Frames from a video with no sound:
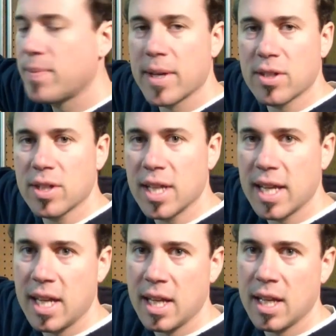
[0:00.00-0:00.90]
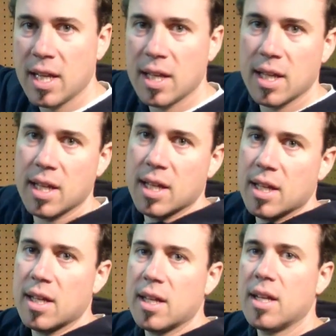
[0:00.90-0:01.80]
a special lid.
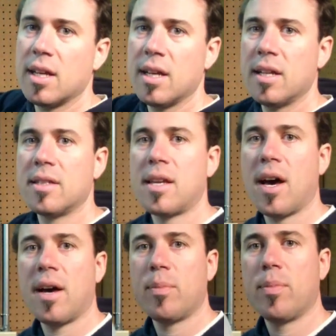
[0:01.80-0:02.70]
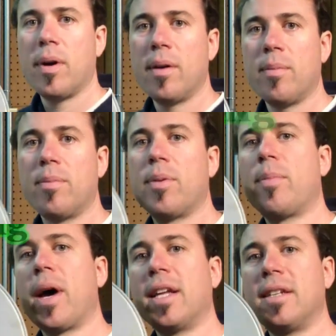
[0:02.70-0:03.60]
It's got
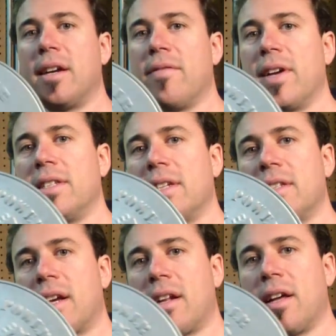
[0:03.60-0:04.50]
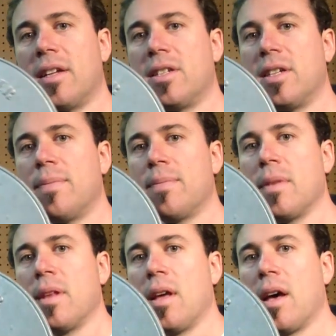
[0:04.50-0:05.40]
proprietary venting technology.
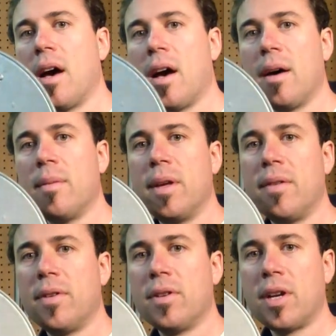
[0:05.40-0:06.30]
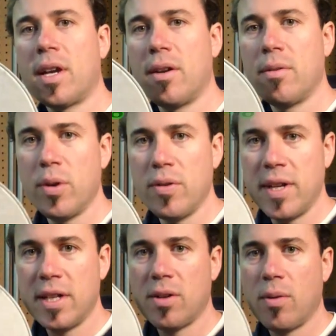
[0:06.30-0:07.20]
Um, if you're looking to
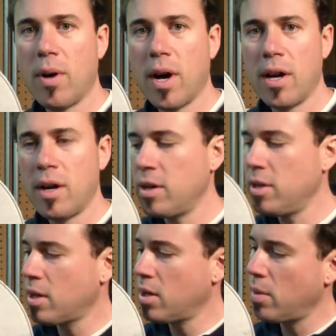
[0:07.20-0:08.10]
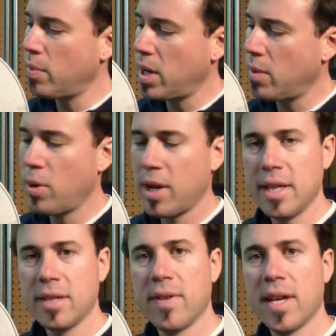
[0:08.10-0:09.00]
remove additional water, you can open up one
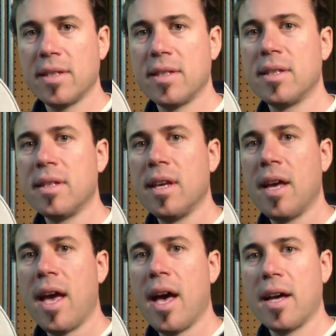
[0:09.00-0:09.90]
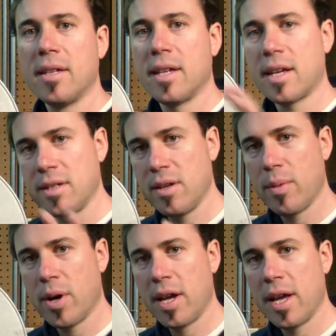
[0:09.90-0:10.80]
of these vents, uh, stick a
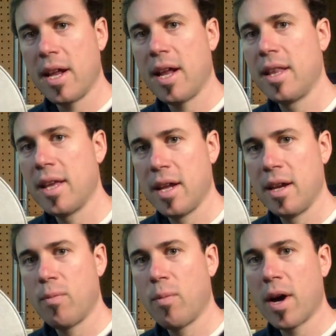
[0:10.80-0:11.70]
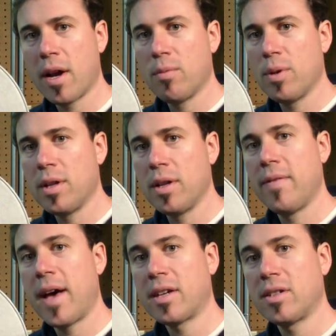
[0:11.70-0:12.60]
tube on it, and then water will
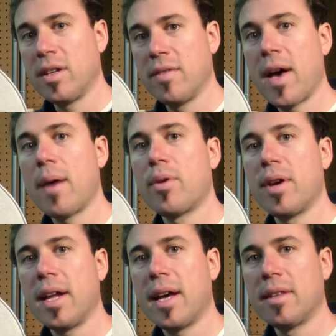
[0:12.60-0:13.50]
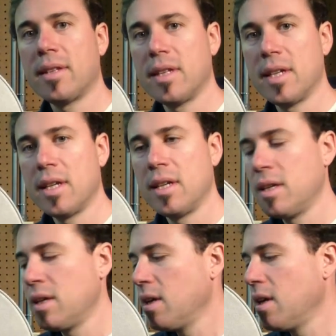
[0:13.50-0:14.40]
ev actually evaporate out the lid.
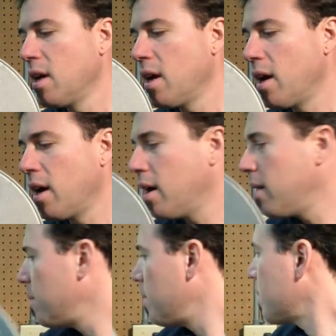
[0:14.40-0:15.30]
Um,